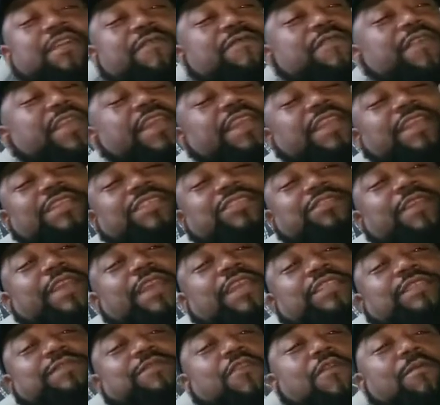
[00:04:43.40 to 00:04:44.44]
for any
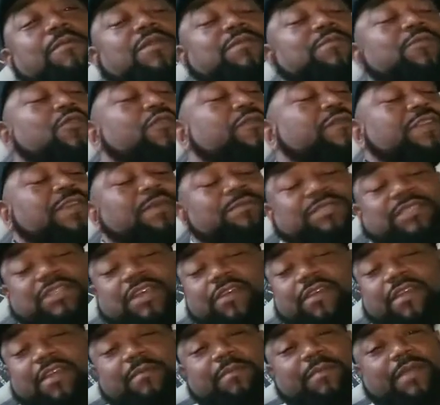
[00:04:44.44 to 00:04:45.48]
Transformer movie. I'm
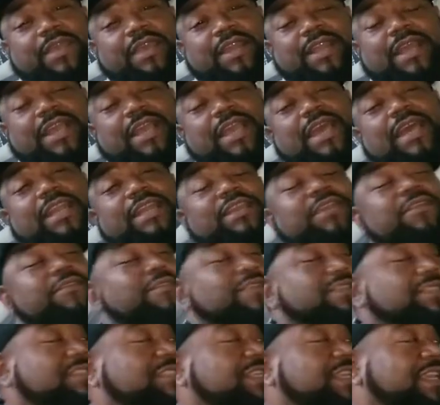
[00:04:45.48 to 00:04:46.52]
sorry, man. I gotta go
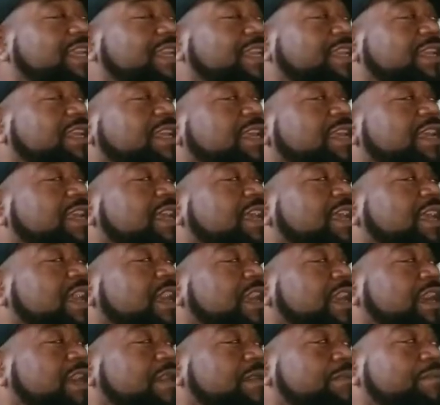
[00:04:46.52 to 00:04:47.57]
and see it.
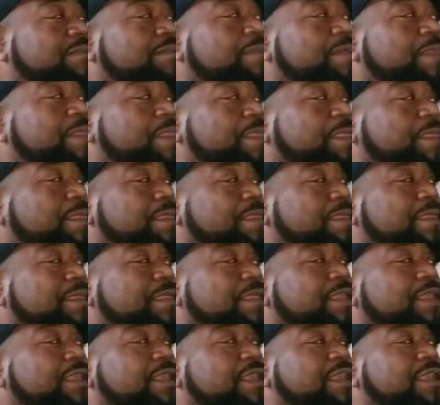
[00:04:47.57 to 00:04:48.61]
Um,
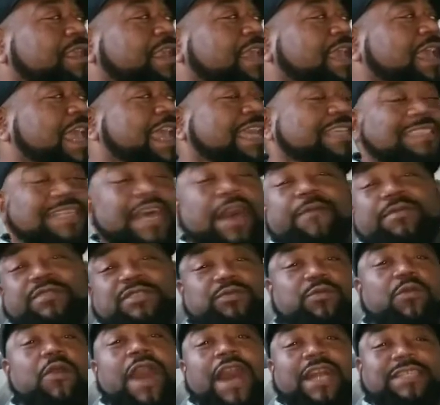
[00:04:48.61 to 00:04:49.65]
as I was
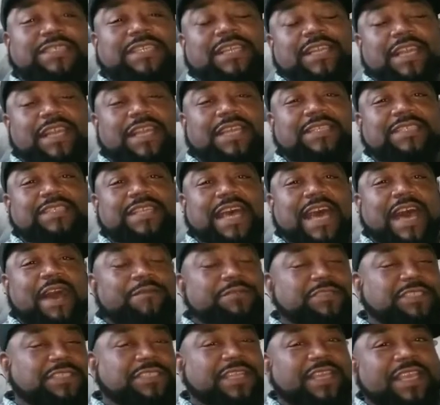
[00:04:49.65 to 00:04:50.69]
watching this, I
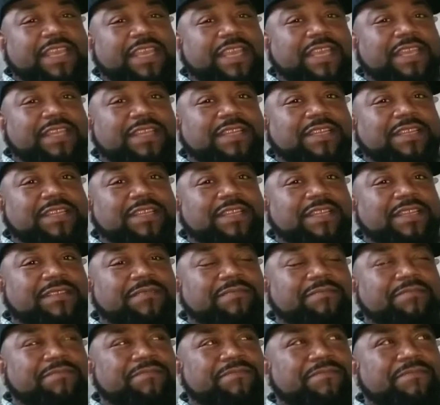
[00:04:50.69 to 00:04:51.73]
was thinking,
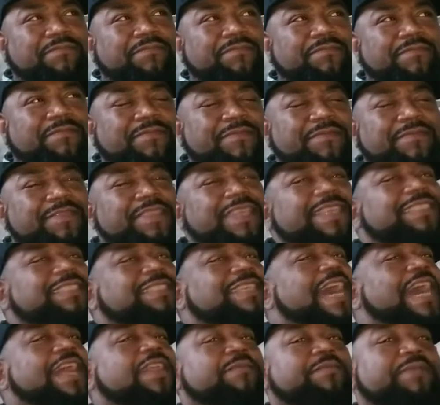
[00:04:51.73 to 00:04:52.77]
this
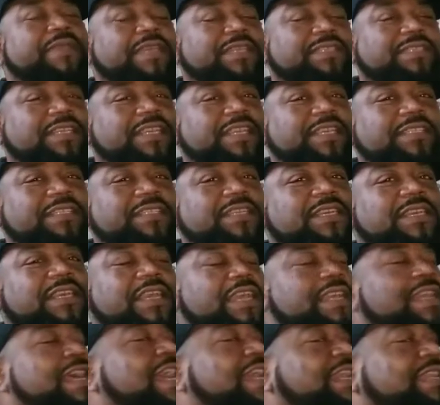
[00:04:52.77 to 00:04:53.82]
gotta be a teaser.
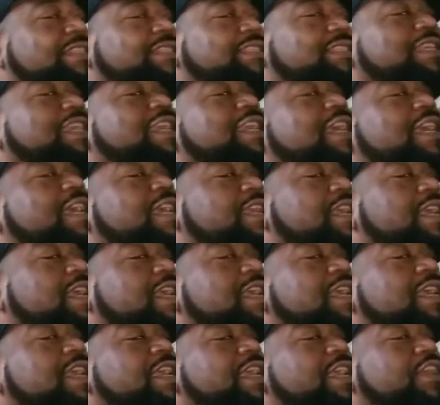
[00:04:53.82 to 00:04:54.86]
And I didn't see that.
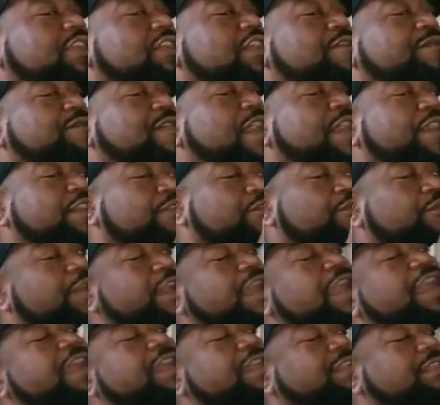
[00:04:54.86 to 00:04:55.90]
You know, if I'd have
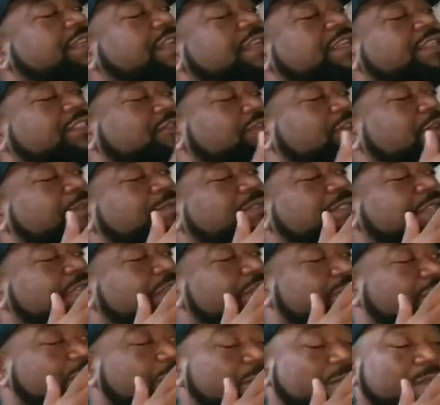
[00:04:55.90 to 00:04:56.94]
read the description
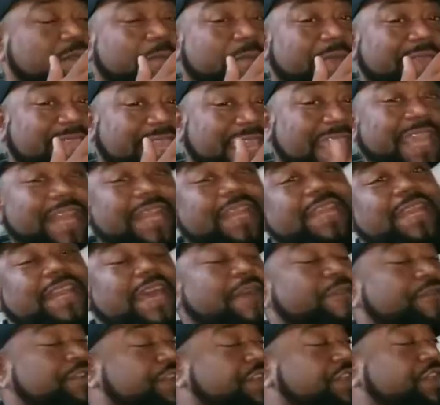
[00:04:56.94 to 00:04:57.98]
from the beginning, I
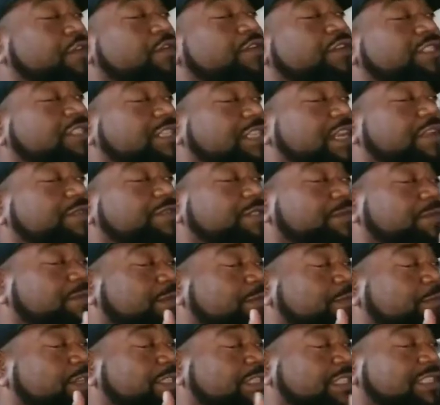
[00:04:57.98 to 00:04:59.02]
would have noticed this
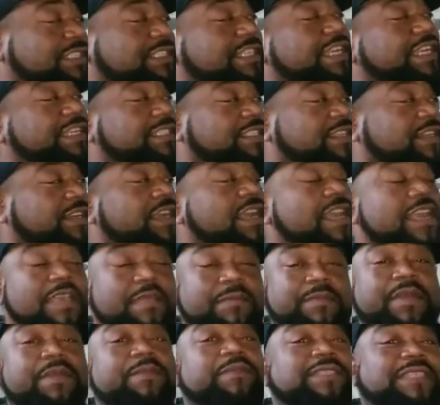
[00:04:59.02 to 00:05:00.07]
was a teaser,
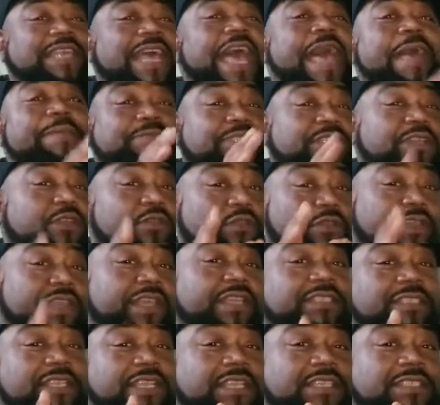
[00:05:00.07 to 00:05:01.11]
but it was absolutely a
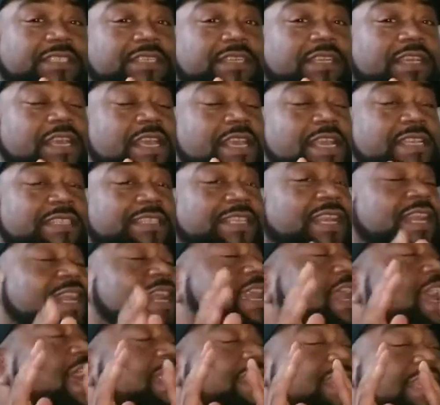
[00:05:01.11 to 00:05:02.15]
teaser. So they're
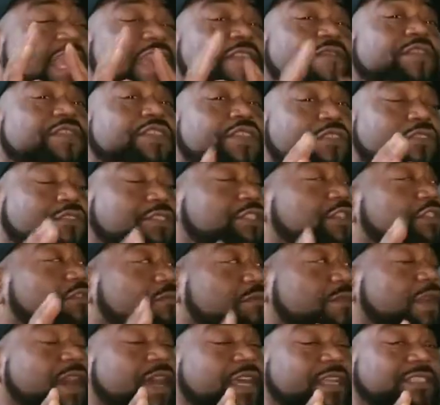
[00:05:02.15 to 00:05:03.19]
not giving you too
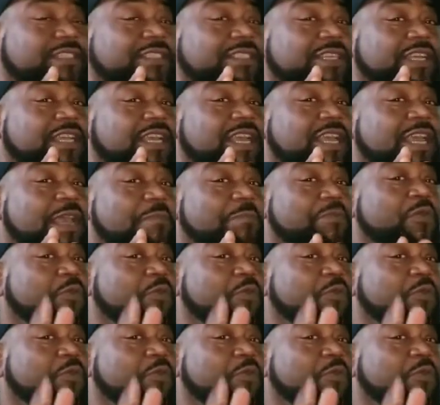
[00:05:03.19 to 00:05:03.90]
much, but